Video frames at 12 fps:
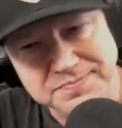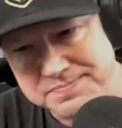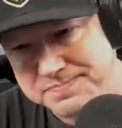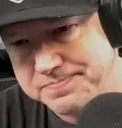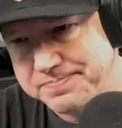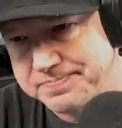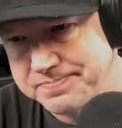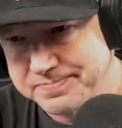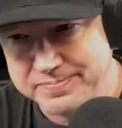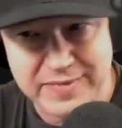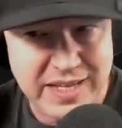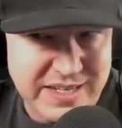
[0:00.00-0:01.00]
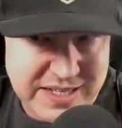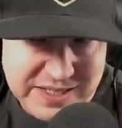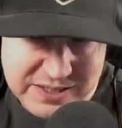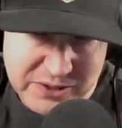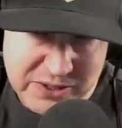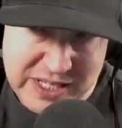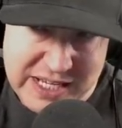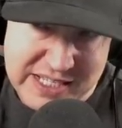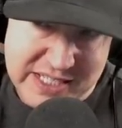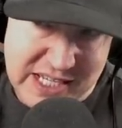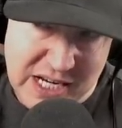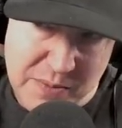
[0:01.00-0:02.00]
Hmm, doesn't look like
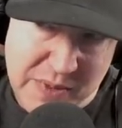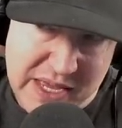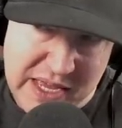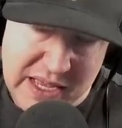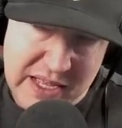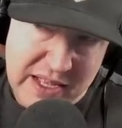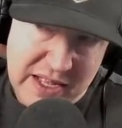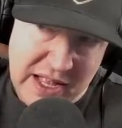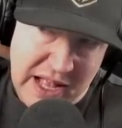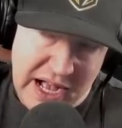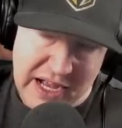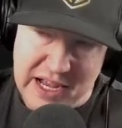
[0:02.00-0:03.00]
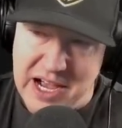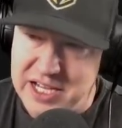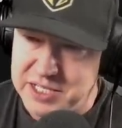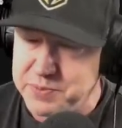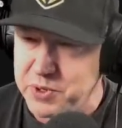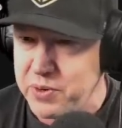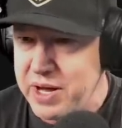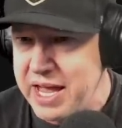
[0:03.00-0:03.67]
it's going to be a uh, Cosmo.